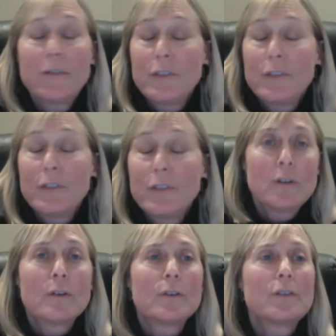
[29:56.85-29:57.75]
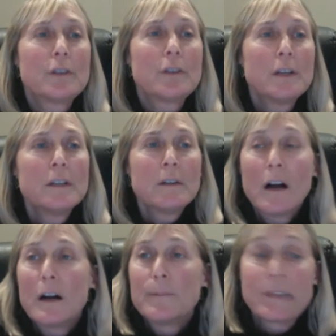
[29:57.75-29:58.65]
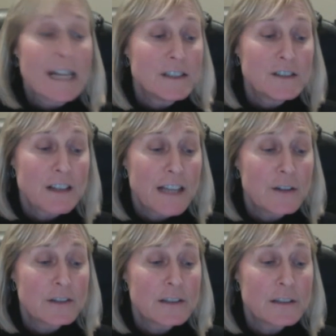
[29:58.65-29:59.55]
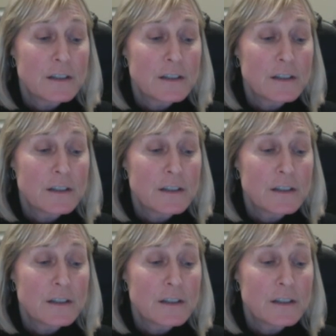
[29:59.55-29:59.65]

the donors, legislators,